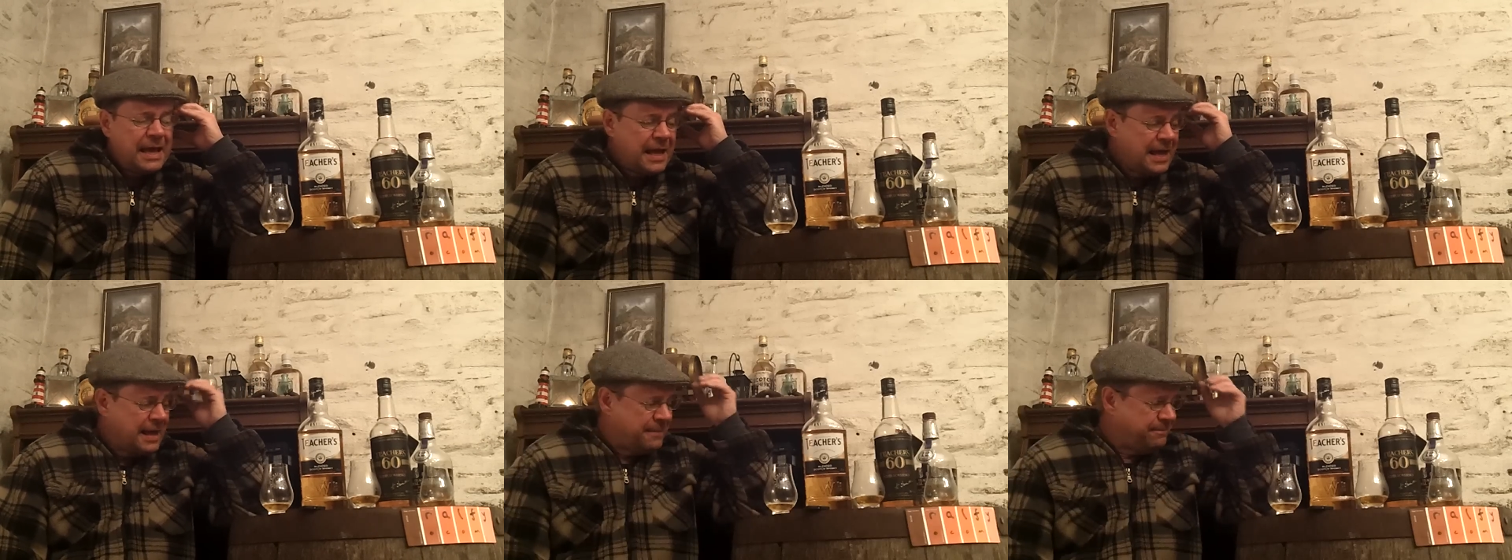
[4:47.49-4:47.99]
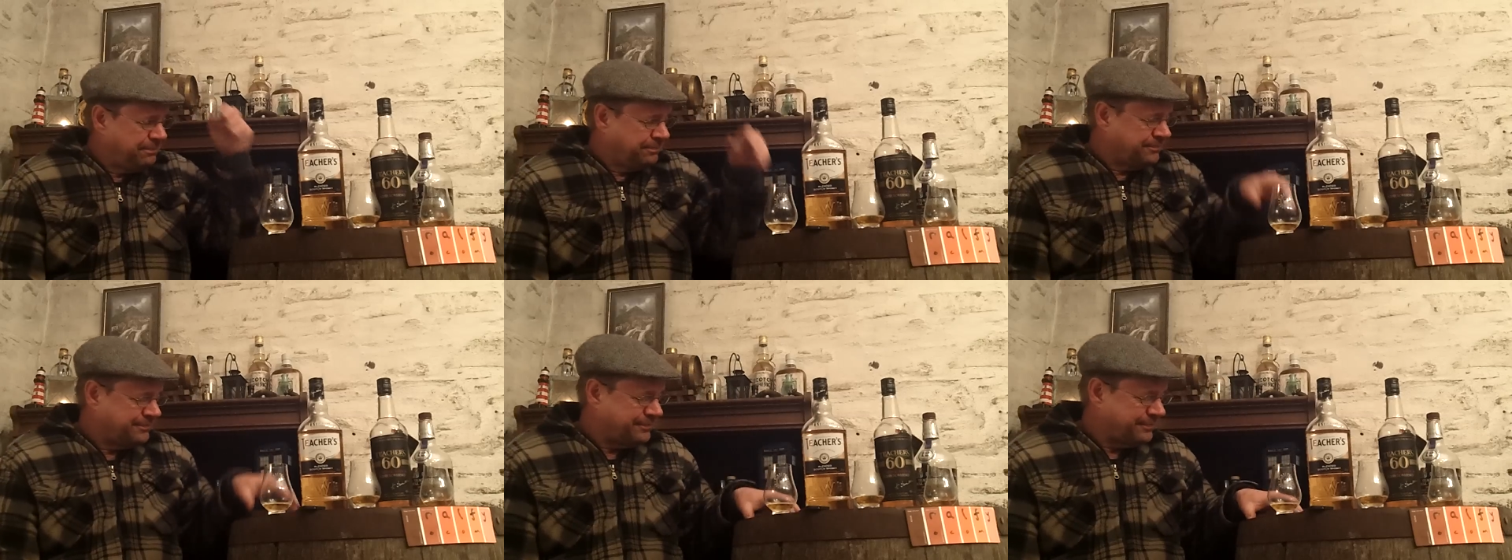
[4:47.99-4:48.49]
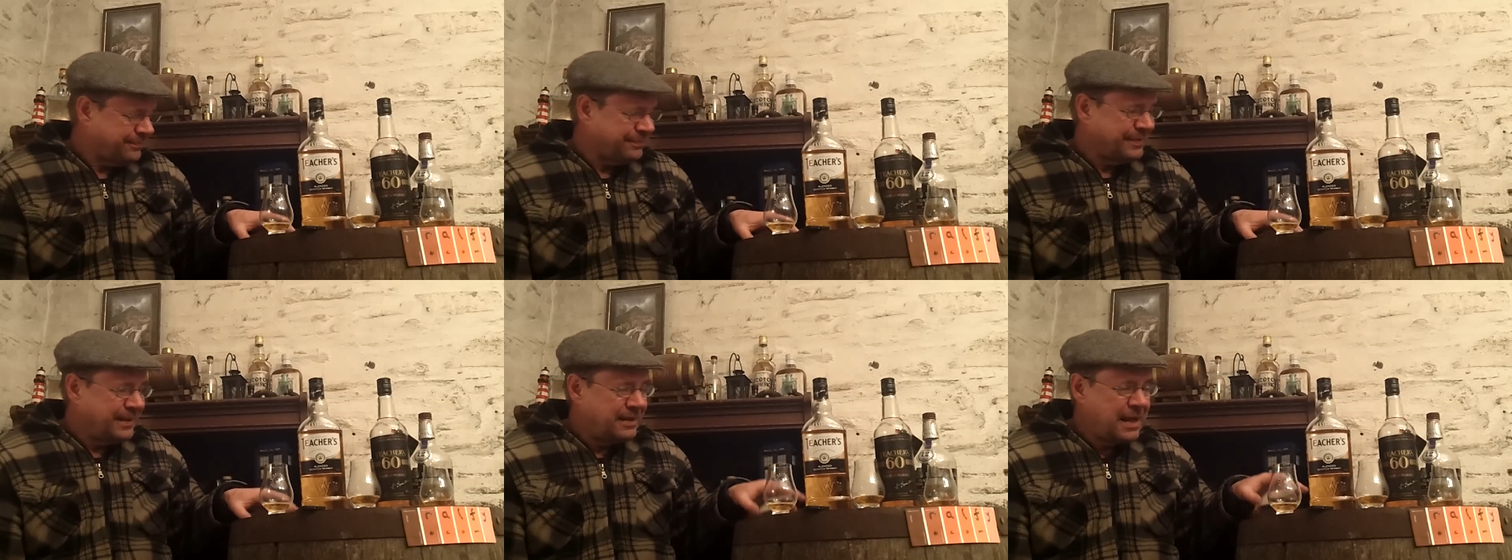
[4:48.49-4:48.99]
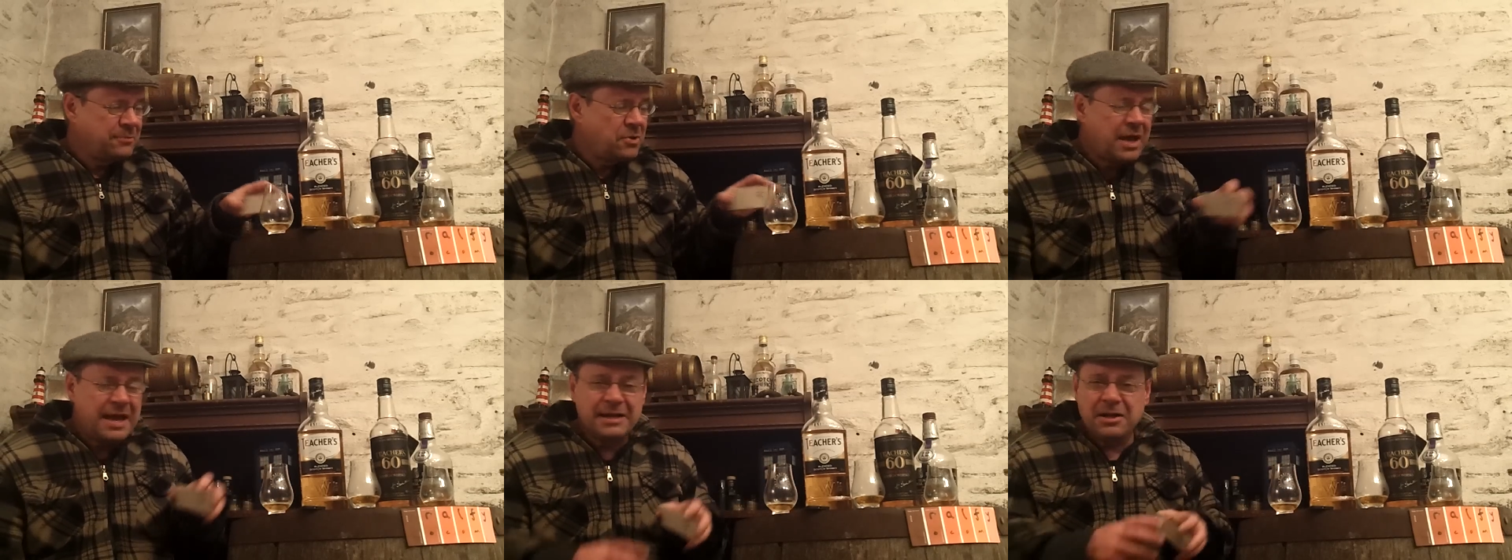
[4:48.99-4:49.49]
I'm
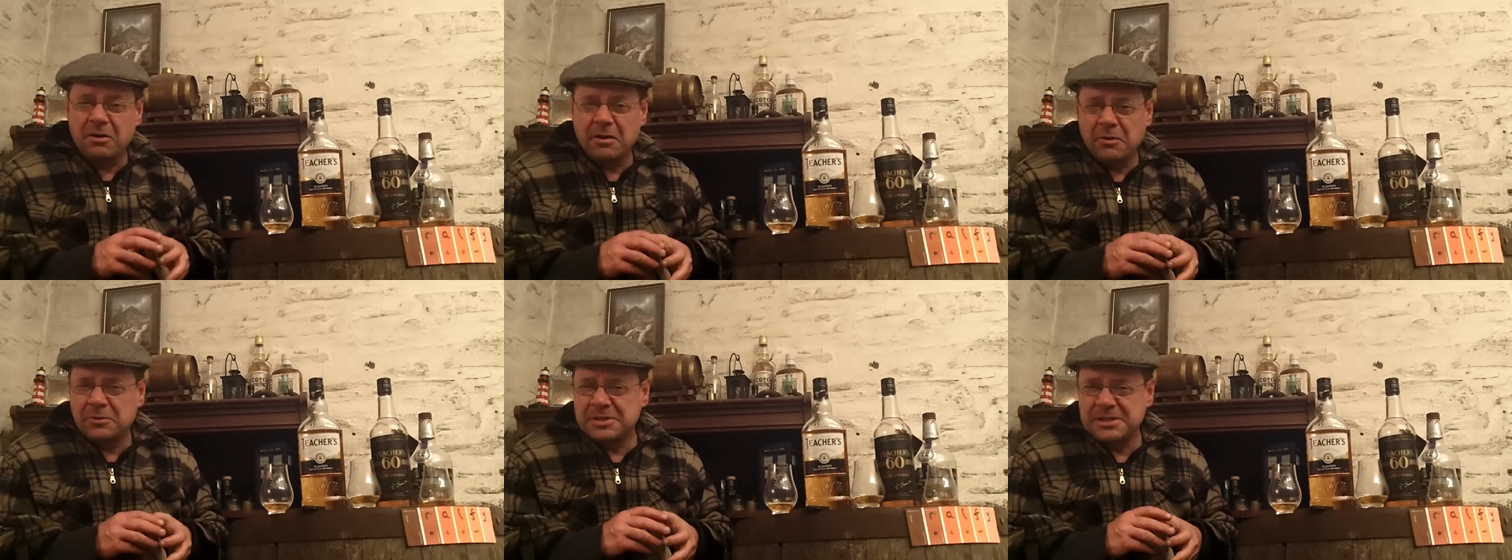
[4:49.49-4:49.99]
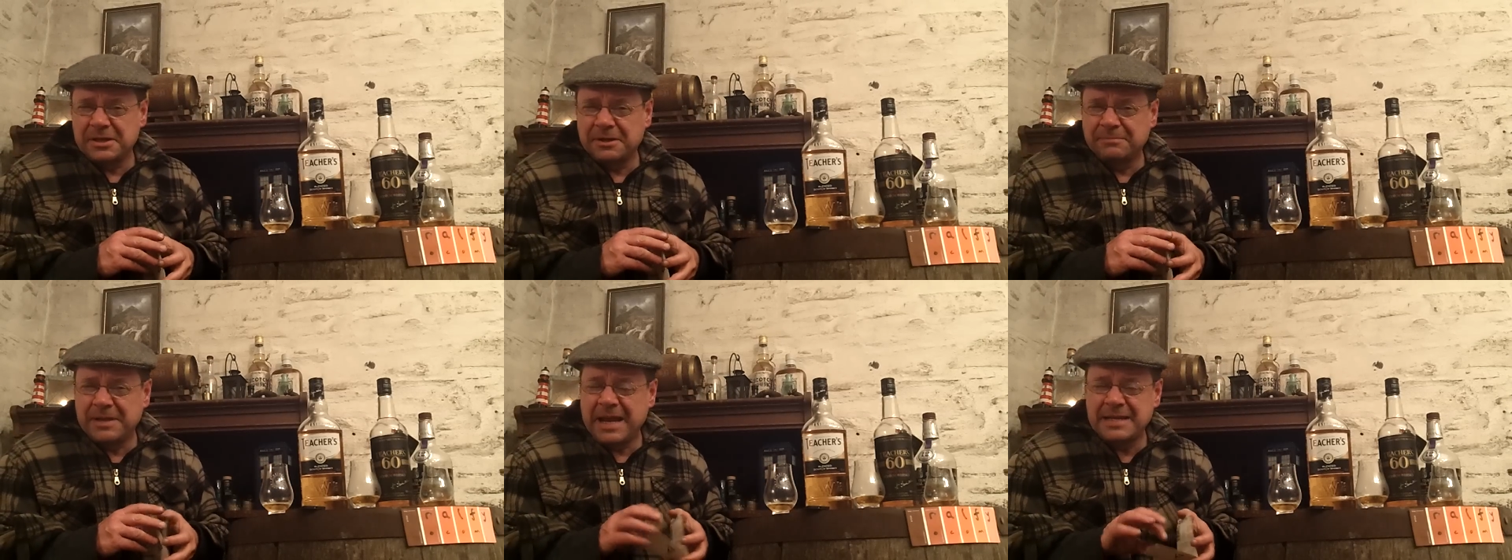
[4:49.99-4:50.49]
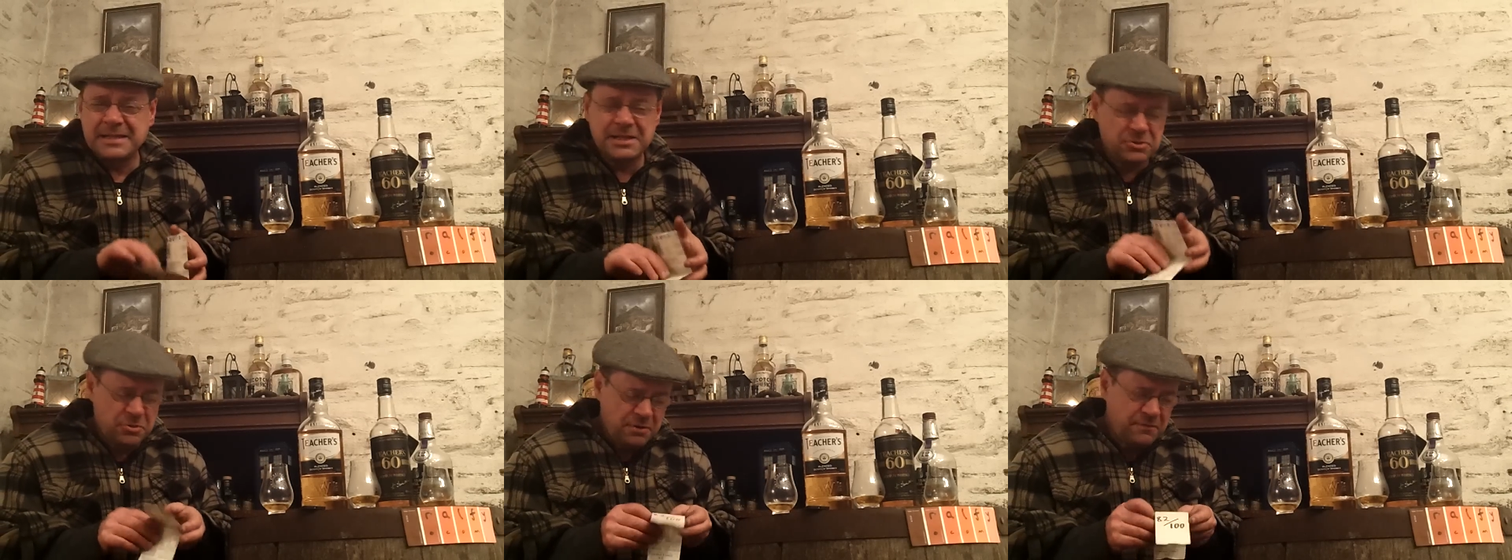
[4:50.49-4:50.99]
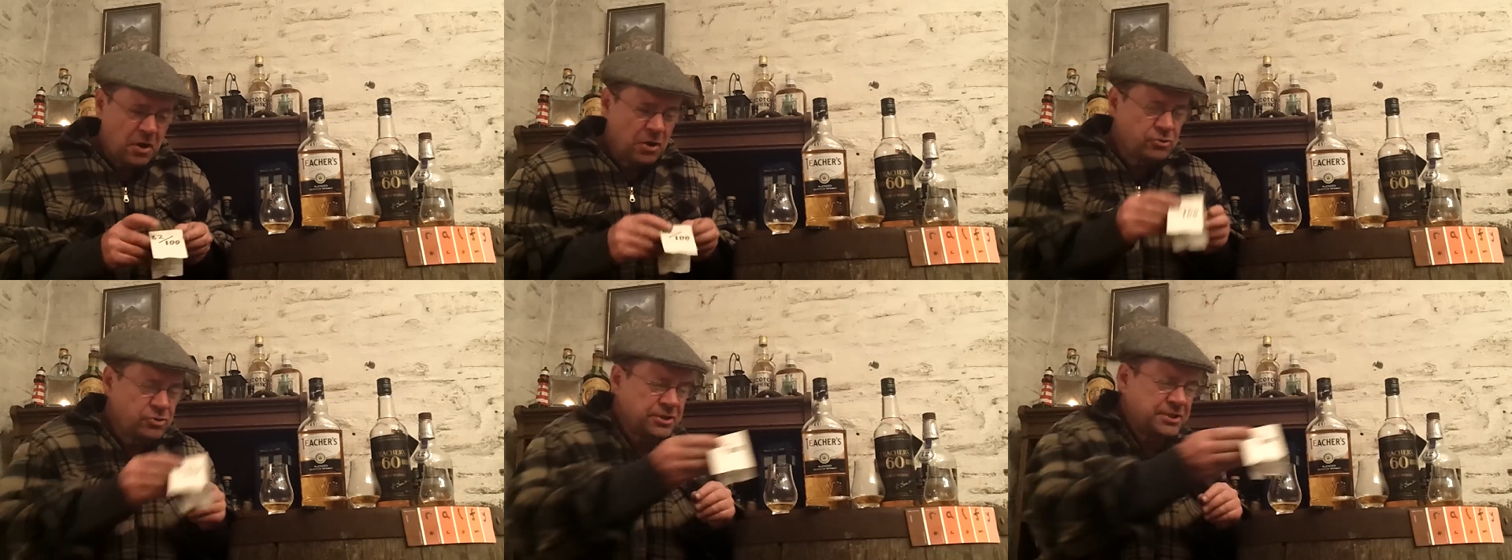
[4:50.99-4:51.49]
not hanging around here. 82 out of
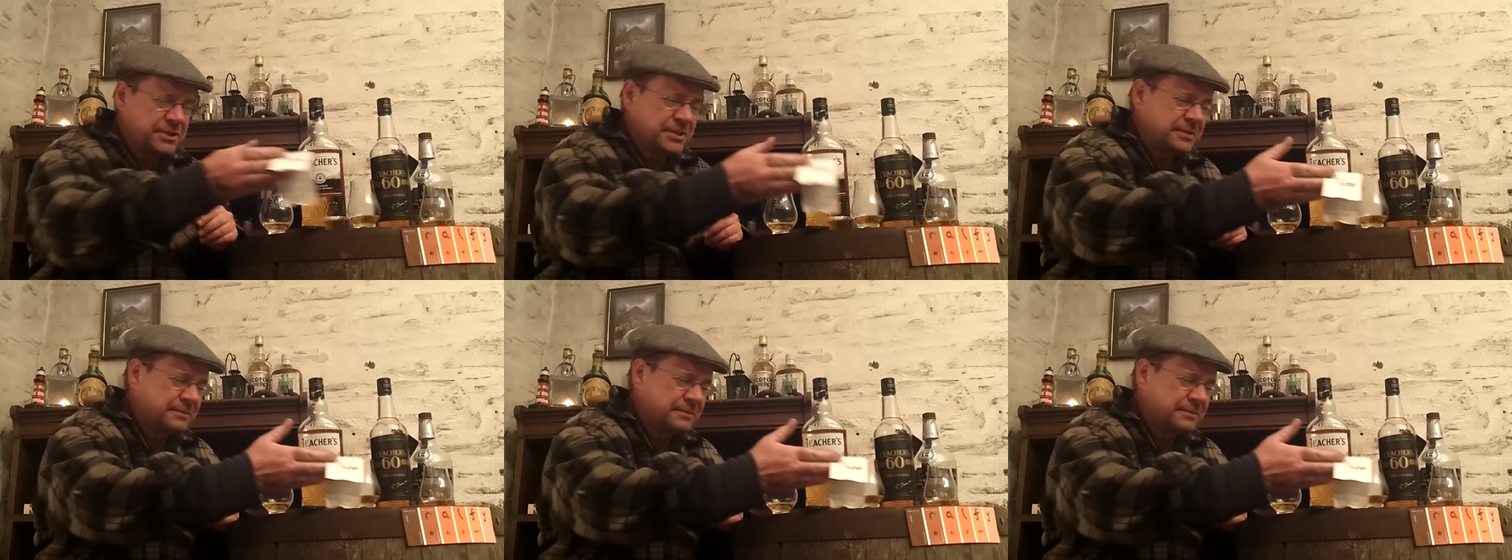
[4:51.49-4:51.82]
100.